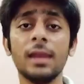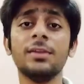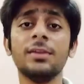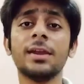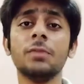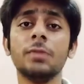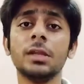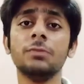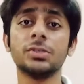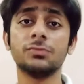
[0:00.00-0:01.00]
Another
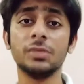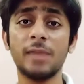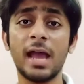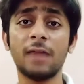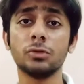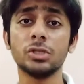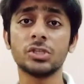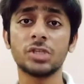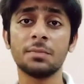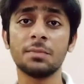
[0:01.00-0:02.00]
activity which we plan for
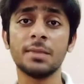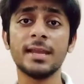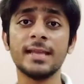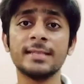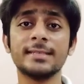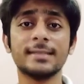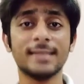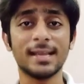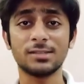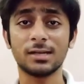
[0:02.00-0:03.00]
this segment is
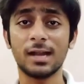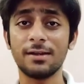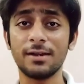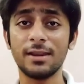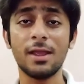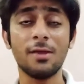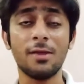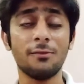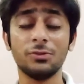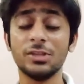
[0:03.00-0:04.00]
Guess the Country.
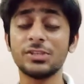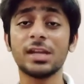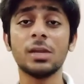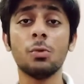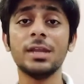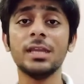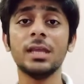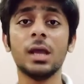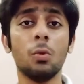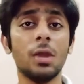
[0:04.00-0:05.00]
For this
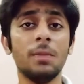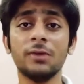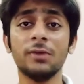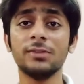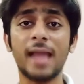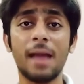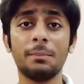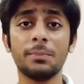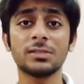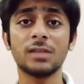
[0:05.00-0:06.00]
activity, we'll be on the
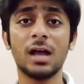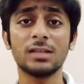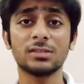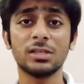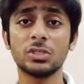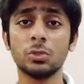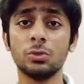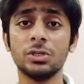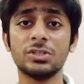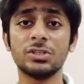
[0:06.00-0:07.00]
campus asking
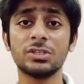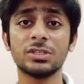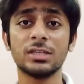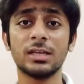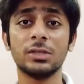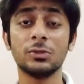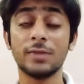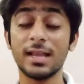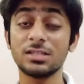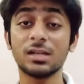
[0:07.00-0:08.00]
students to
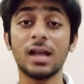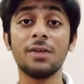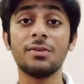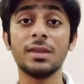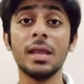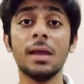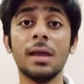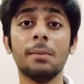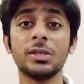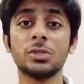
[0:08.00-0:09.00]
guess the country
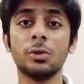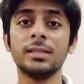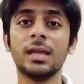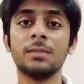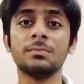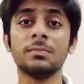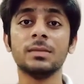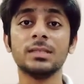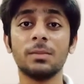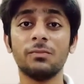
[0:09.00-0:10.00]
by showing them
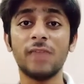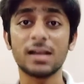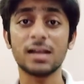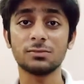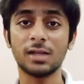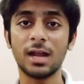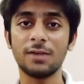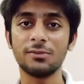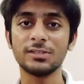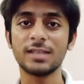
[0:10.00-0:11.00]
some flags of the
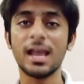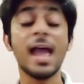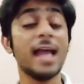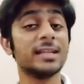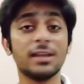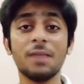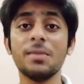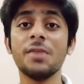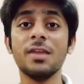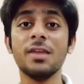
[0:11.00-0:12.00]
countries. It's gonna
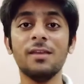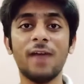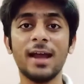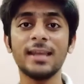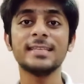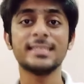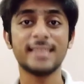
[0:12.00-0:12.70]
be real fun.